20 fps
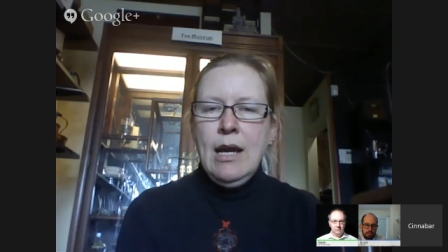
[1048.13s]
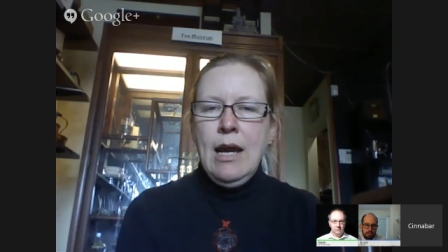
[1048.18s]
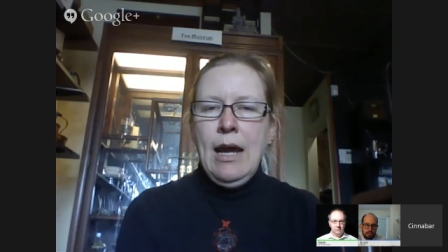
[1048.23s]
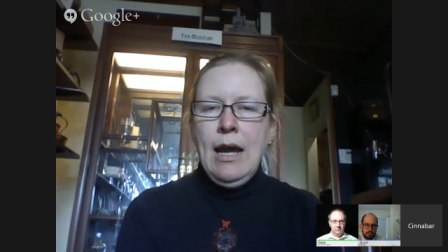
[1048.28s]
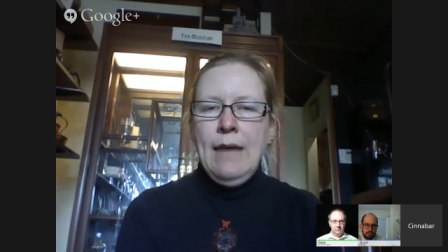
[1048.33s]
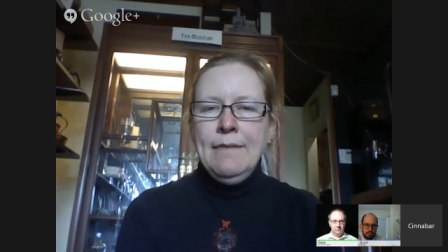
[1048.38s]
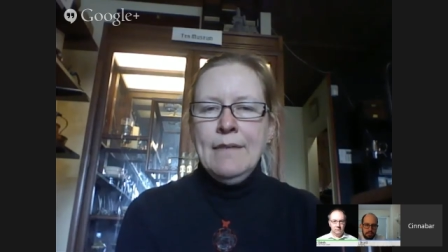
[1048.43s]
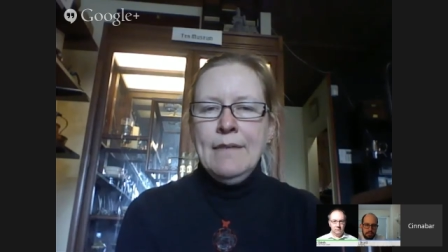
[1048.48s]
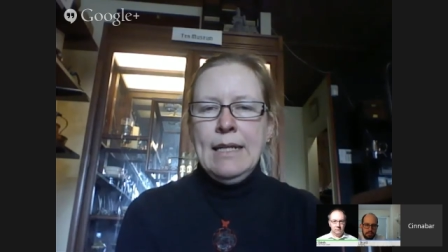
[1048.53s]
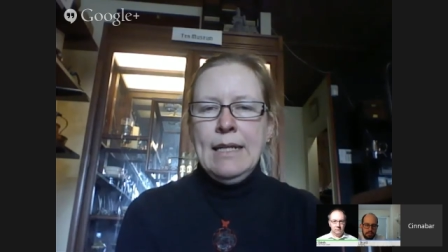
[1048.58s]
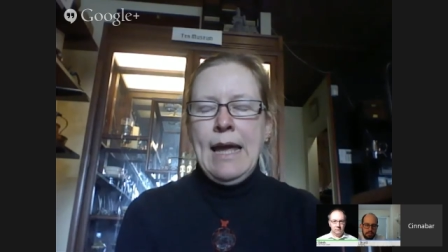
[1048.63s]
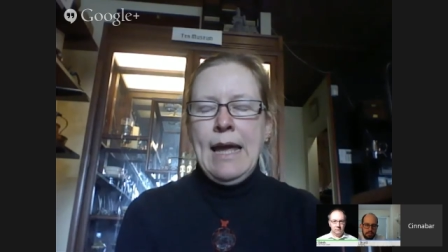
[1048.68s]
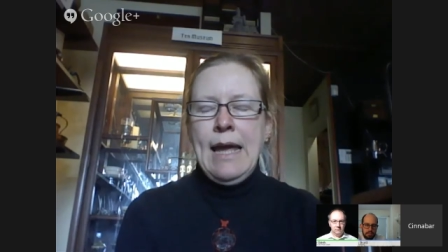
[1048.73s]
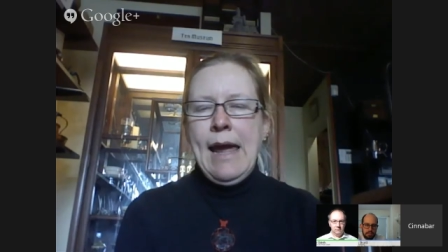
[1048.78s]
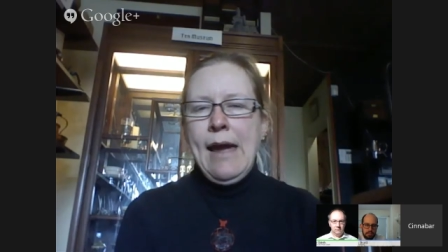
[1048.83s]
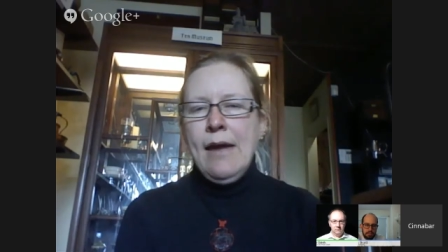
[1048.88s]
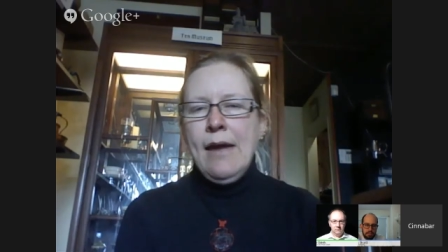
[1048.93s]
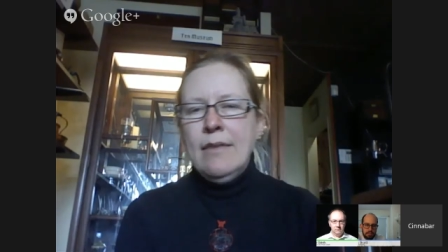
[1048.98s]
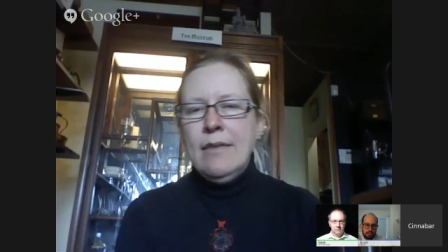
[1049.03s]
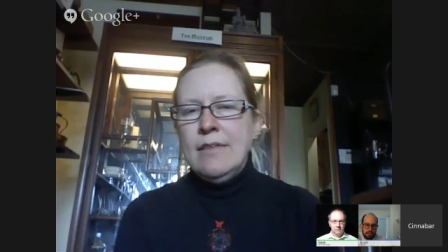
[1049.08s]
and then
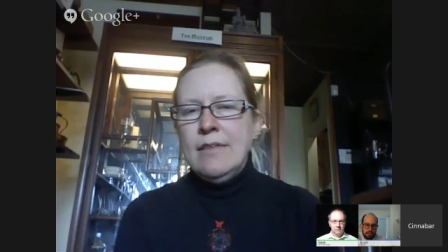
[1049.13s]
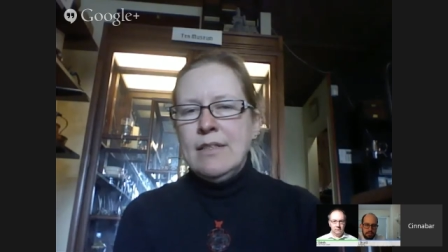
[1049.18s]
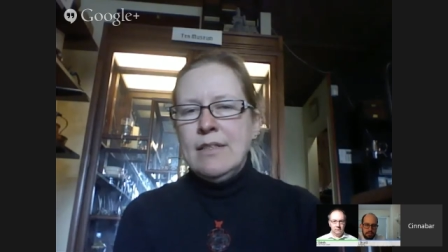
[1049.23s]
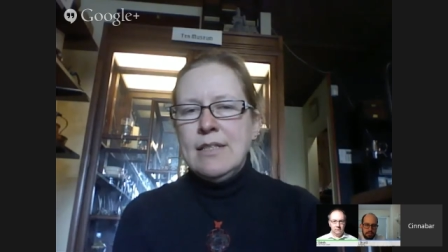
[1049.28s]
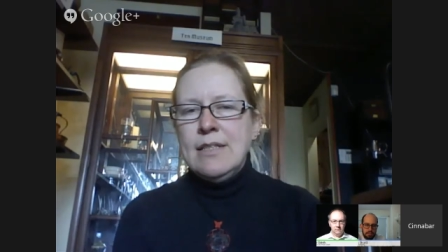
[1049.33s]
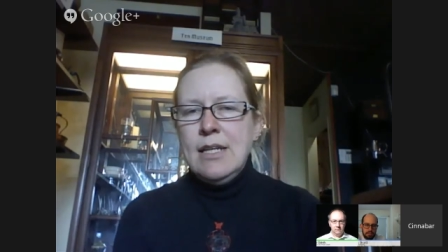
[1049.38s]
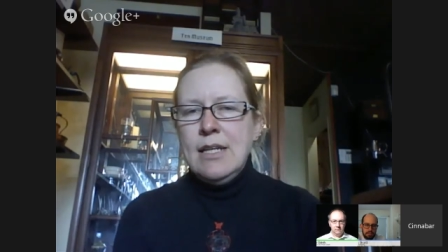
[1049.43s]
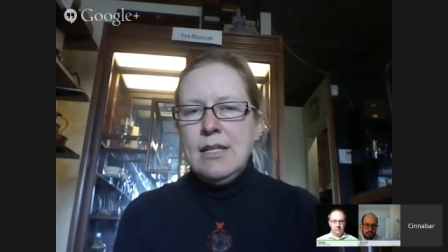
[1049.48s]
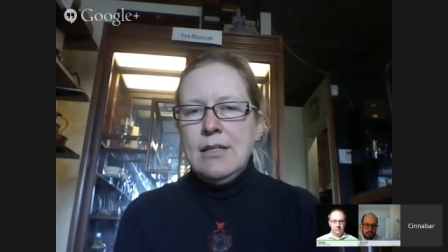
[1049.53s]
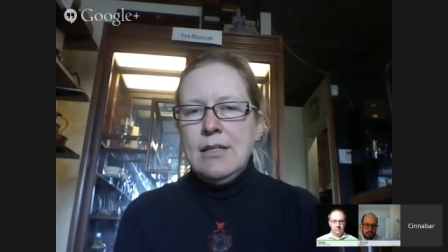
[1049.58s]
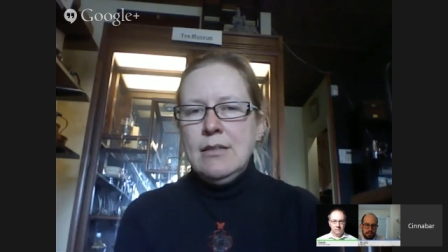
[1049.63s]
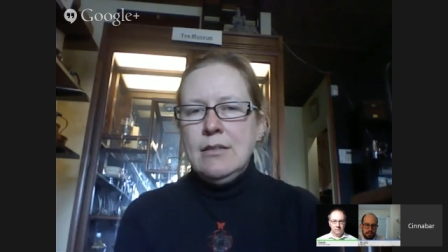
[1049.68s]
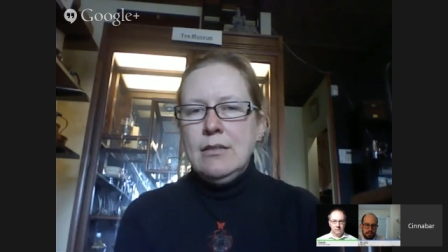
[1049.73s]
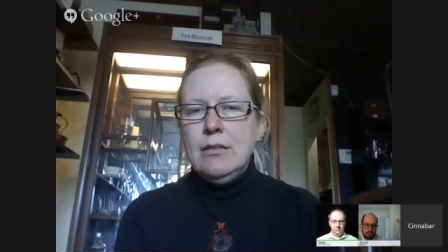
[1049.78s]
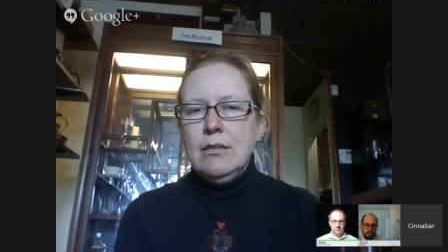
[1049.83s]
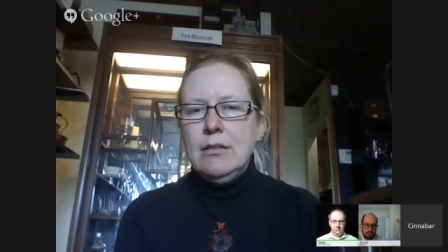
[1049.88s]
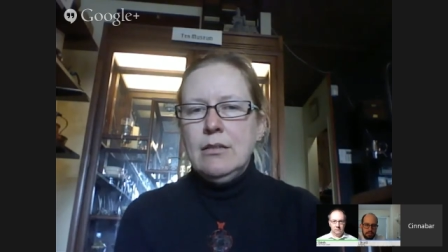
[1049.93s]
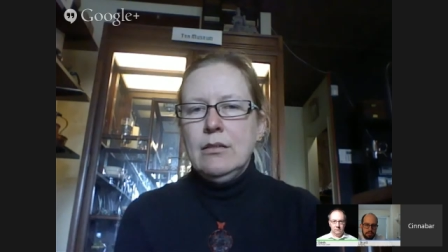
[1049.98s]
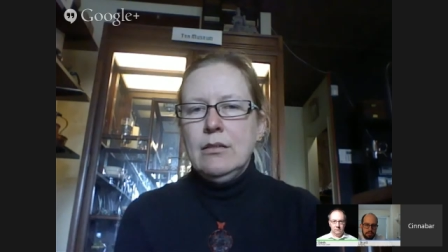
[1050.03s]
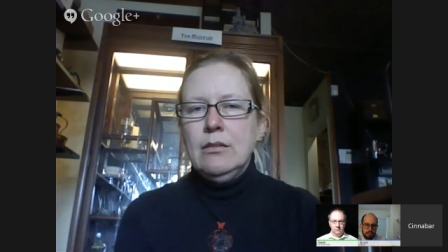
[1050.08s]
add the tea
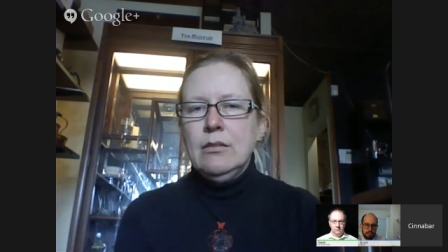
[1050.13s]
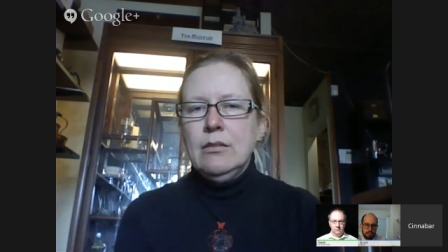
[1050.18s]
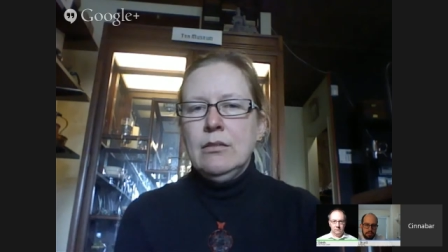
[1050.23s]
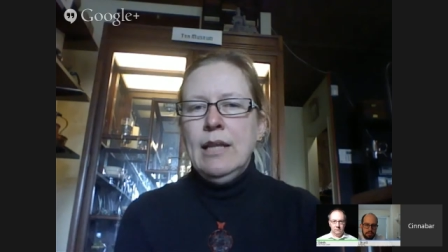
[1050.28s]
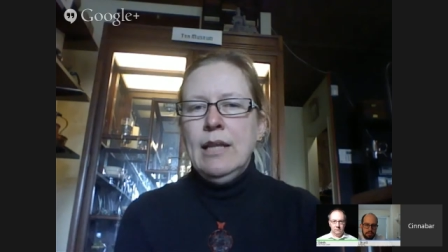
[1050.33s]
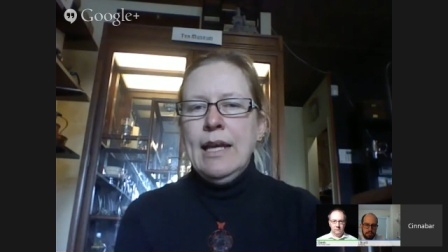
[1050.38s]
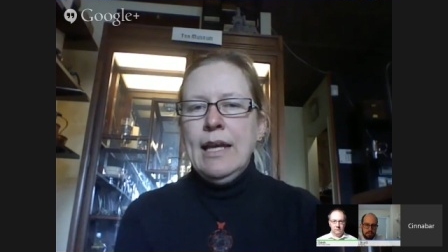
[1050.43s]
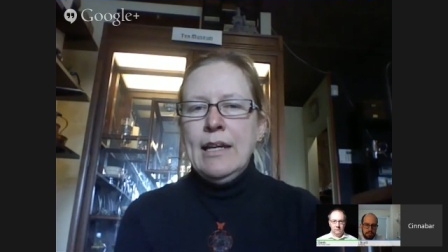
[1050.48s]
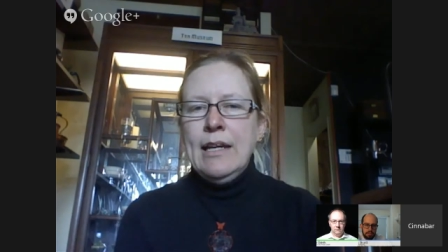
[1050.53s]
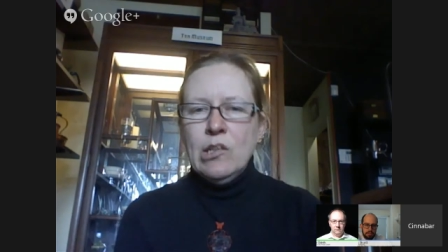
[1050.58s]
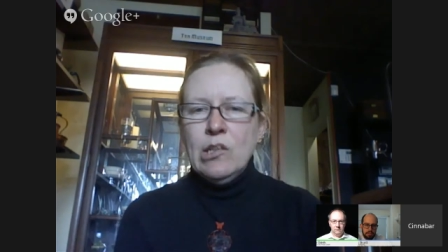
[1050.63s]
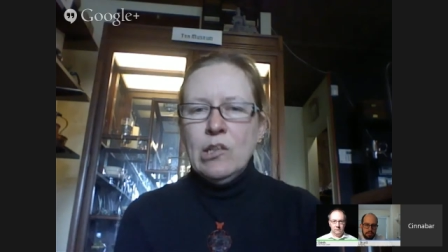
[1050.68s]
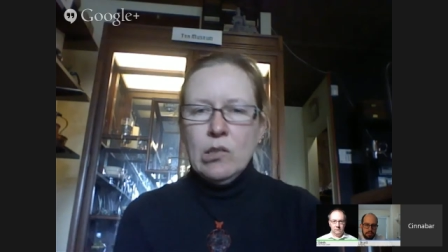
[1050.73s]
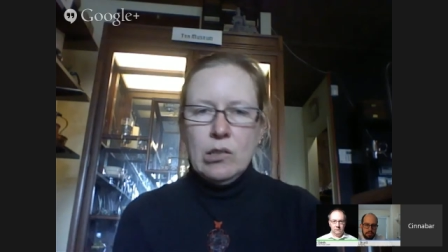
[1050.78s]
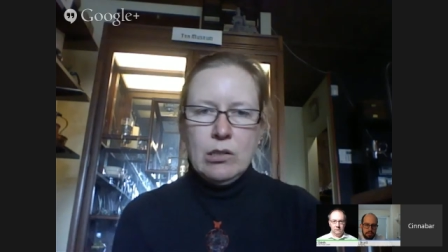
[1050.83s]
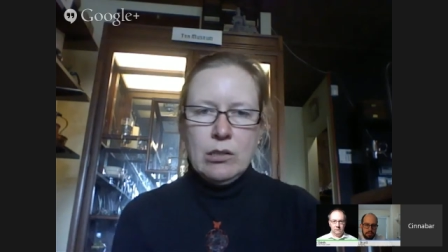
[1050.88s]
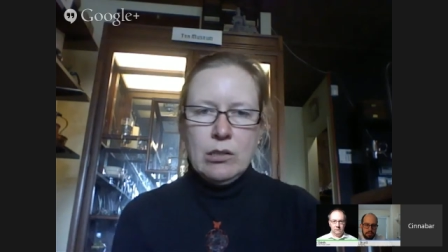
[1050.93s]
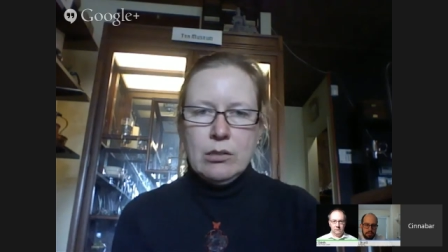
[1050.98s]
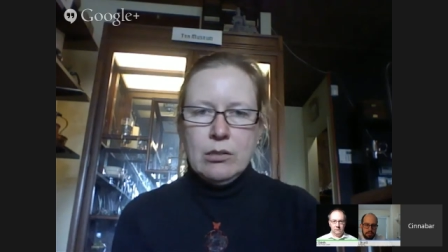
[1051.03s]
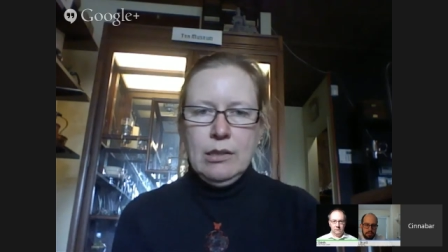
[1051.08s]

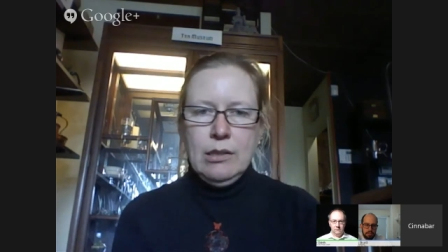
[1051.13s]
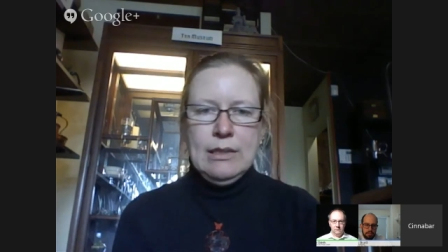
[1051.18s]
later.